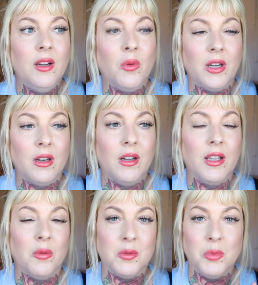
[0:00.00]
where
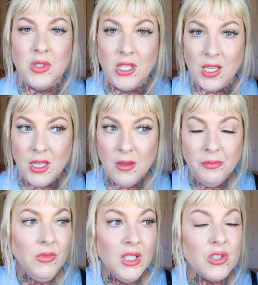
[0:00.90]
it was boutiquey.
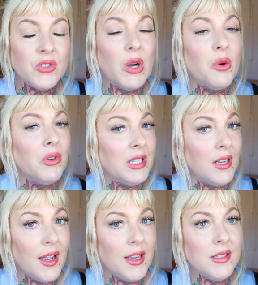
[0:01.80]
It just felt really
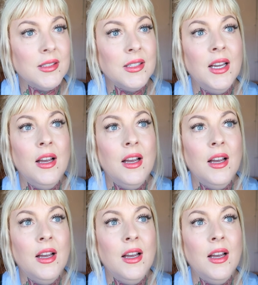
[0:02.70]
nice.